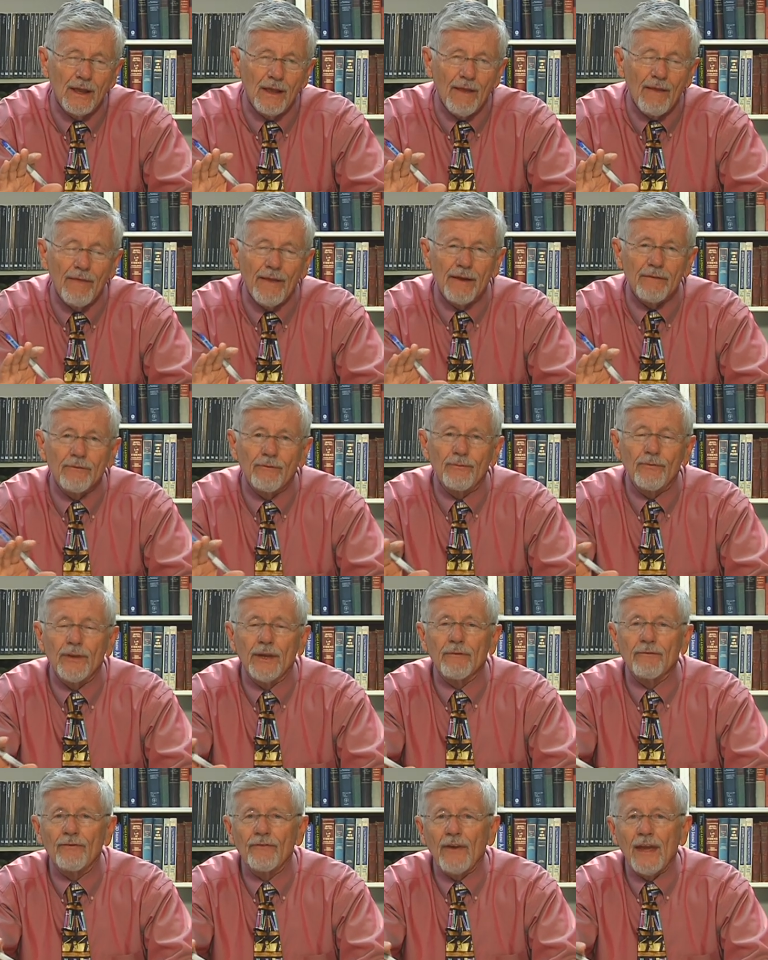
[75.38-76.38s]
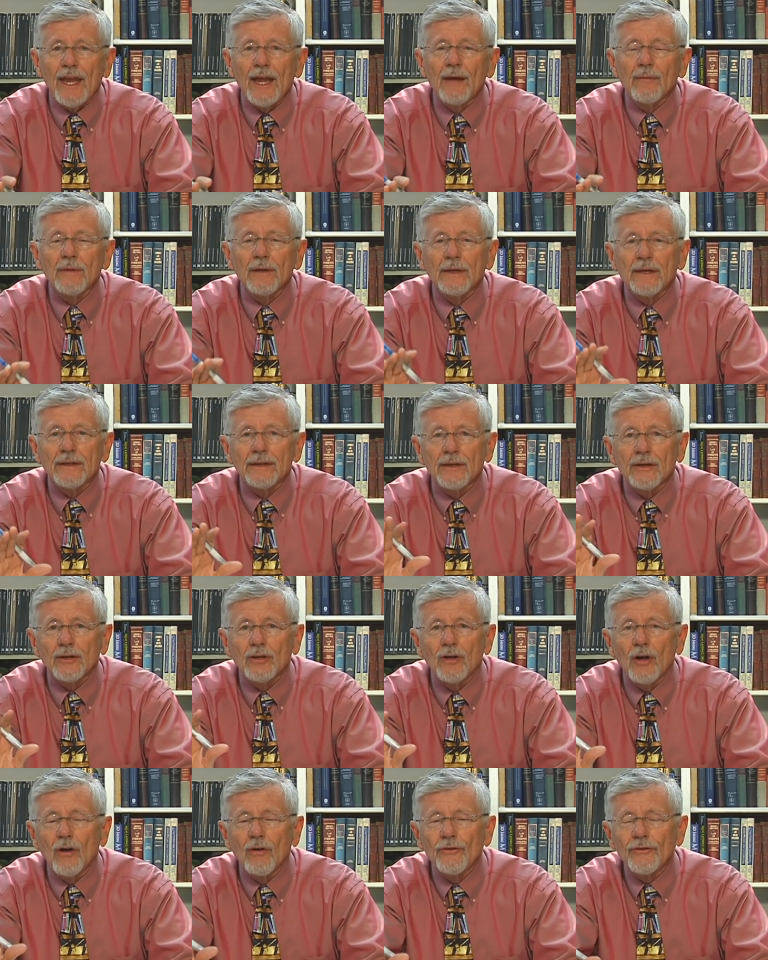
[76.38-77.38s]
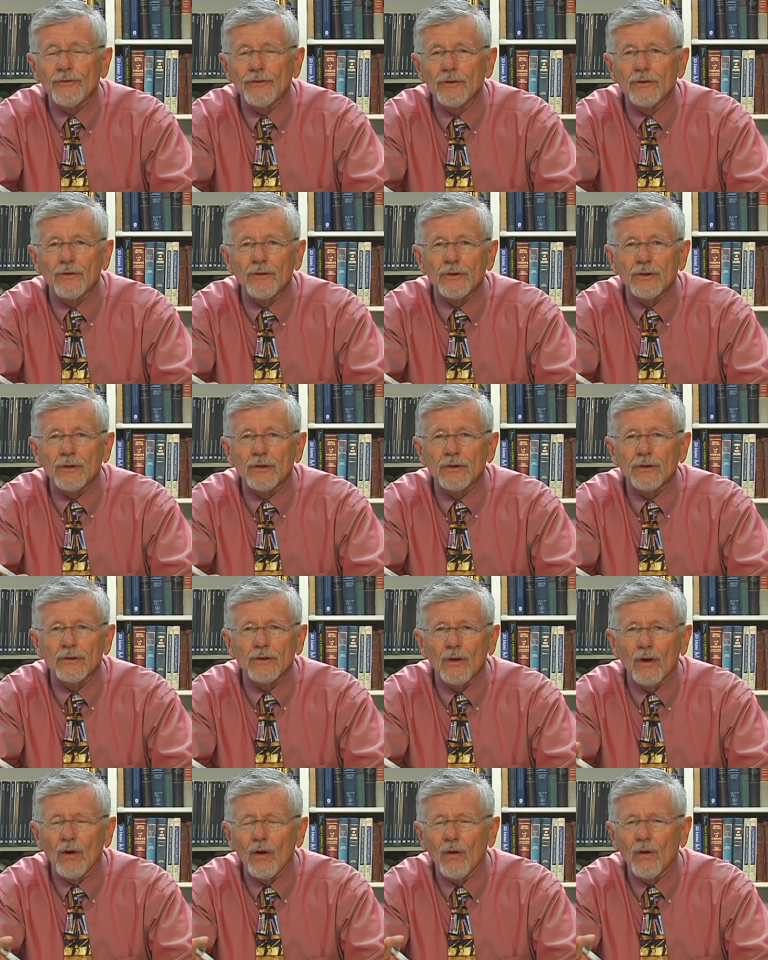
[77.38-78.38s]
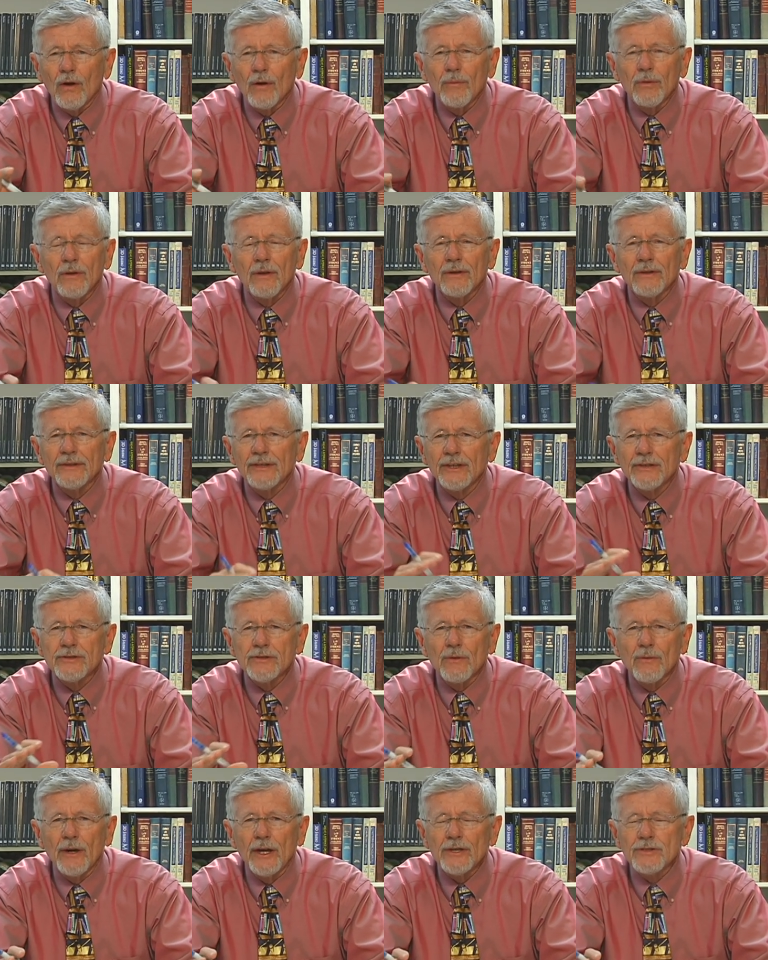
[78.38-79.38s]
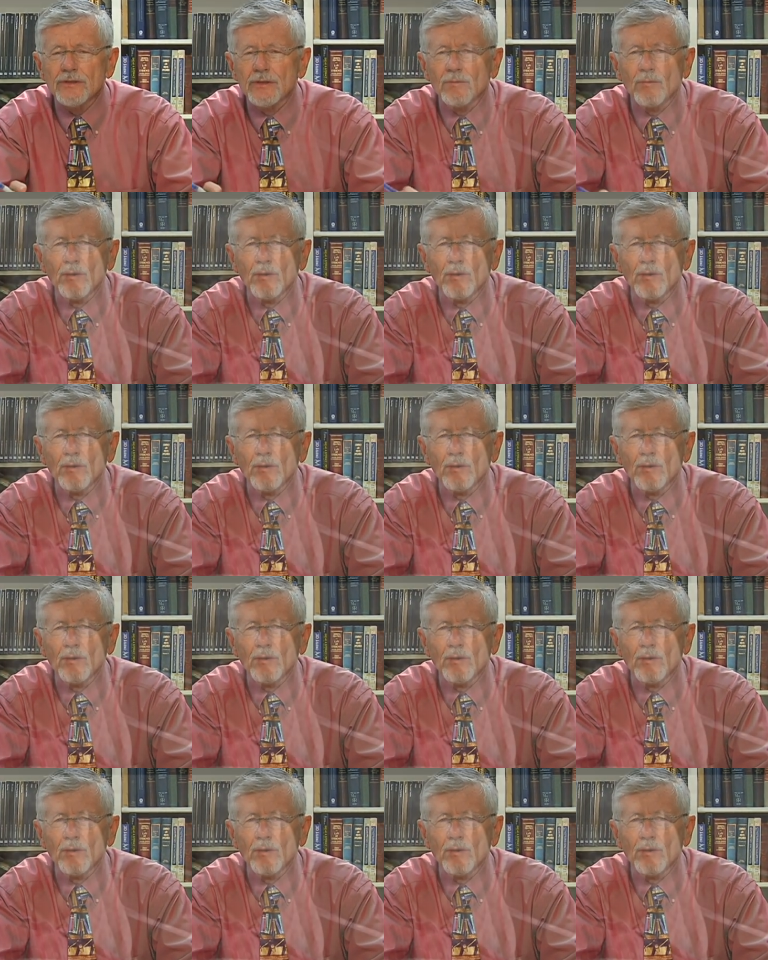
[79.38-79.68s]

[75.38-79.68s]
that that families go through the horrible situation